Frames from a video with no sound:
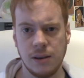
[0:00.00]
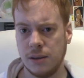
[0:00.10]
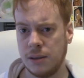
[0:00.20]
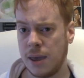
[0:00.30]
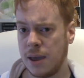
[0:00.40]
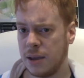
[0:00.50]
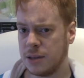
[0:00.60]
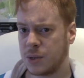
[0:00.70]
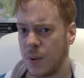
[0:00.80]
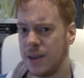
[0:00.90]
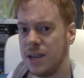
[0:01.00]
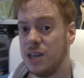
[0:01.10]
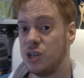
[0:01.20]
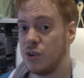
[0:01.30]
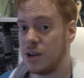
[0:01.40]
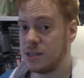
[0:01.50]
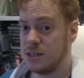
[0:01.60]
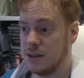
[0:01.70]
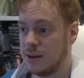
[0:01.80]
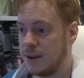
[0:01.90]
yeah, it's quite
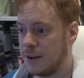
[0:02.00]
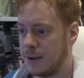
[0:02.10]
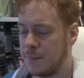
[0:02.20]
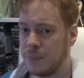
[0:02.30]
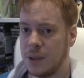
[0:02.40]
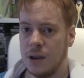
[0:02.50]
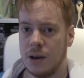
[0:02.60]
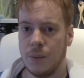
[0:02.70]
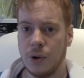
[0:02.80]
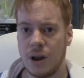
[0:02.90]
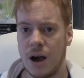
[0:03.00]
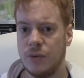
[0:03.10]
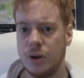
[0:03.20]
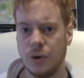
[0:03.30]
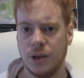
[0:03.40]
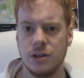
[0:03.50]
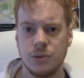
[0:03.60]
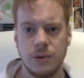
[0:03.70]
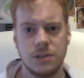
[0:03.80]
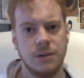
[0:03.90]
interesting. Um, we're going to have a look
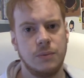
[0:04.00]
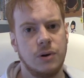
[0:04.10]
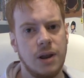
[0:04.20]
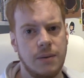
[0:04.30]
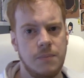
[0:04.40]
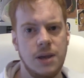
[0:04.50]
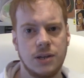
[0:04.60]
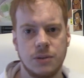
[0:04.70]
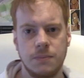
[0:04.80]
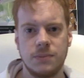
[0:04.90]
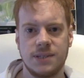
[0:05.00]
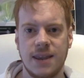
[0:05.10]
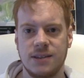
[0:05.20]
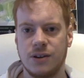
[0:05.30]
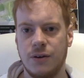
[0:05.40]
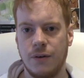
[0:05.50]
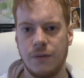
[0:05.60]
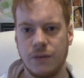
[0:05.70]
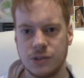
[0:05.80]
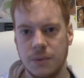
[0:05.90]
into it and we're going to make some sense
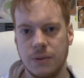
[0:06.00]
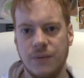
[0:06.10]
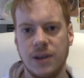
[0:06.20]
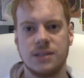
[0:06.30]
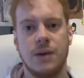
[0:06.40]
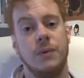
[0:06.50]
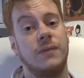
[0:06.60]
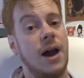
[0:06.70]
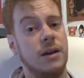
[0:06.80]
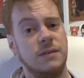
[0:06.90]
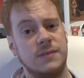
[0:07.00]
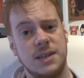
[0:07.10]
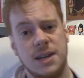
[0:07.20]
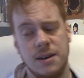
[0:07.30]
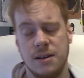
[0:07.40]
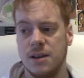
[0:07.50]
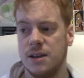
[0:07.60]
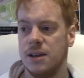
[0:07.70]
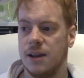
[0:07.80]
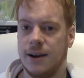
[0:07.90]
of some of the things that we've kind of seen.
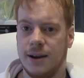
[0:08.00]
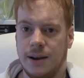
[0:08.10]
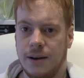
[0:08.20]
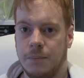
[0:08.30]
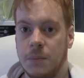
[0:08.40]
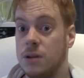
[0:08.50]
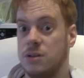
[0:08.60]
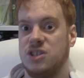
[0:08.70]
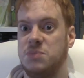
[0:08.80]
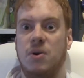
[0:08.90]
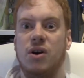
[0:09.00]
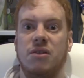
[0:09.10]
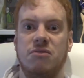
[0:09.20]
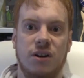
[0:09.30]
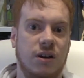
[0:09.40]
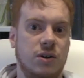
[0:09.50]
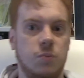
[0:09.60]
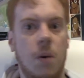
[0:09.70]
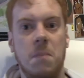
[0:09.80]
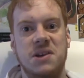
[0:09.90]
Uh, spoiler
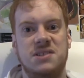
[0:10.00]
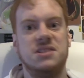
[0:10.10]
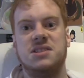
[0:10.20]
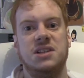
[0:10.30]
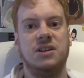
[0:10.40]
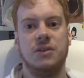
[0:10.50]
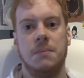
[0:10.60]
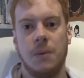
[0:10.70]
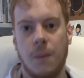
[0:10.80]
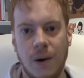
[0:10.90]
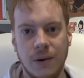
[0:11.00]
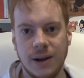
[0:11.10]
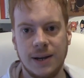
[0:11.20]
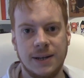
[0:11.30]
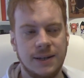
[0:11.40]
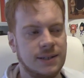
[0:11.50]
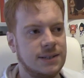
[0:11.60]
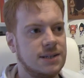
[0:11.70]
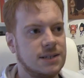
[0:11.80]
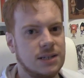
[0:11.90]
alert, One Piece is still number one
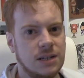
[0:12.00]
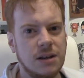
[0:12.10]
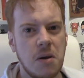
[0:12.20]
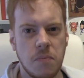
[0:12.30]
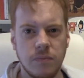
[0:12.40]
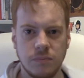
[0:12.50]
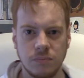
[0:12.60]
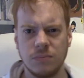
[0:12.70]
and um,